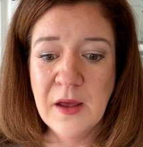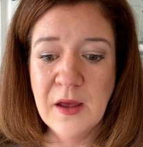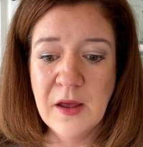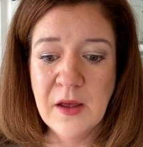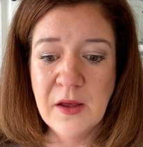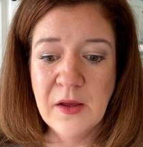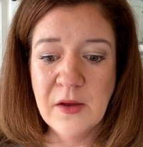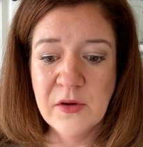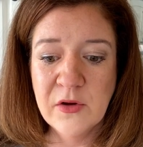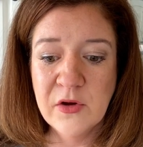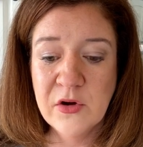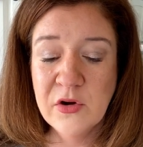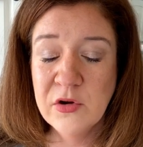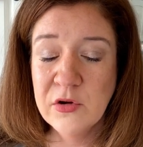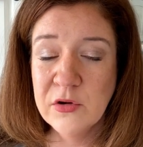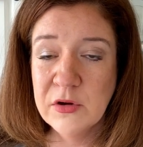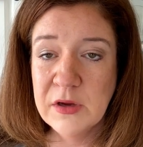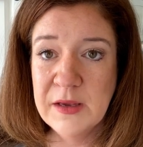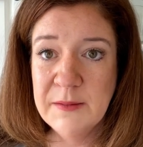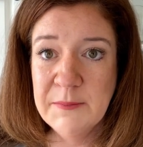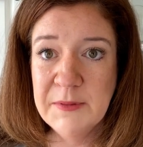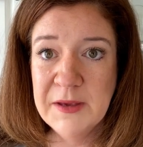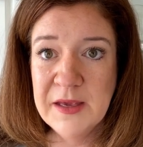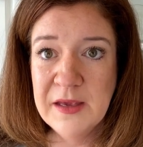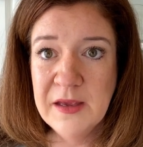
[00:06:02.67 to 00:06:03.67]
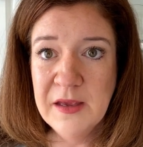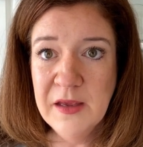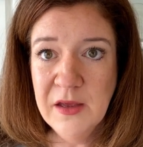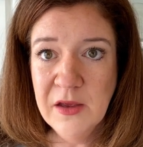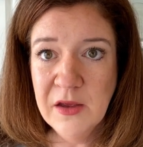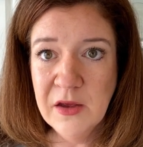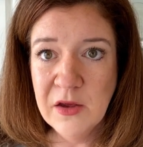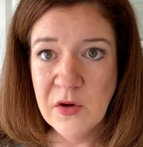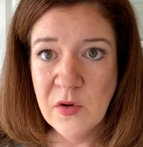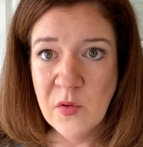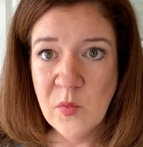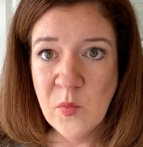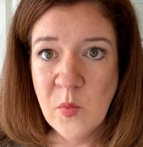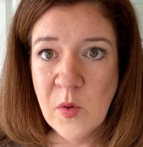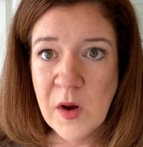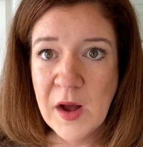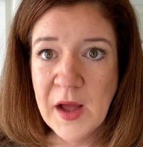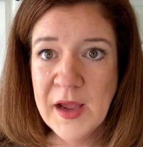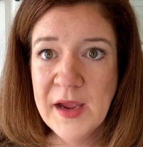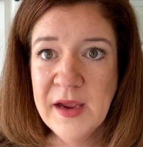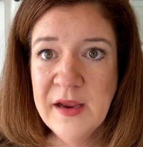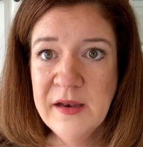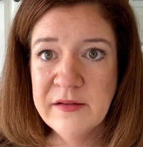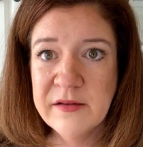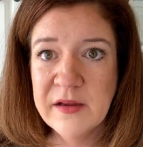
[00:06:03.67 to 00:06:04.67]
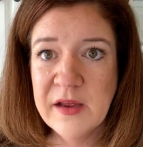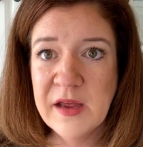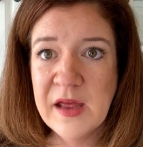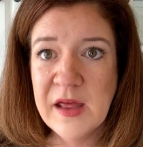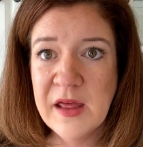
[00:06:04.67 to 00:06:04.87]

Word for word: uh, creamy white.